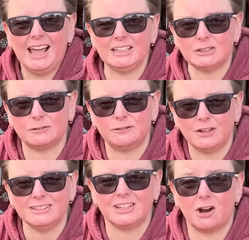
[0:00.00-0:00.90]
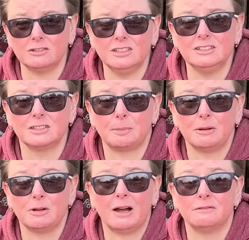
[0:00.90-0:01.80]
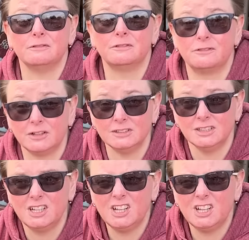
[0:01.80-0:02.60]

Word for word: it's fun. Gardening's about having fun.